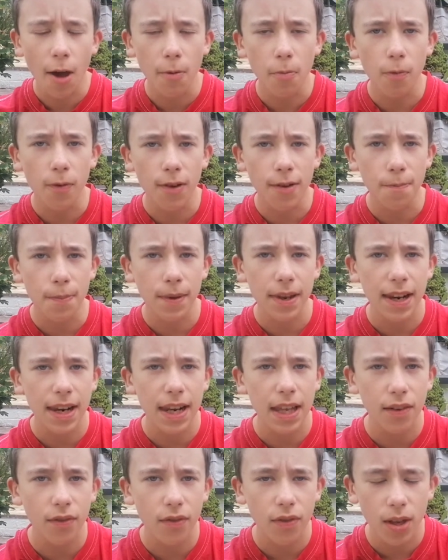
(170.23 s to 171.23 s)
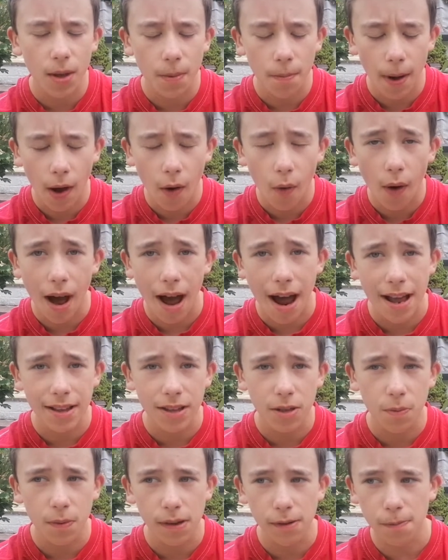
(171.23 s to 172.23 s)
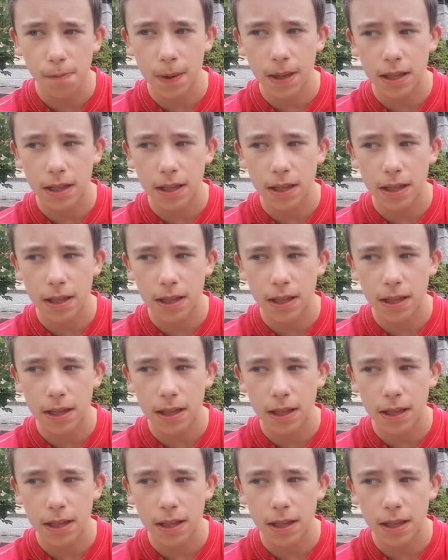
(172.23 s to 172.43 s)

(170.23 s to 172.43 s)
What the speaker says: we've been leaving them out, and we've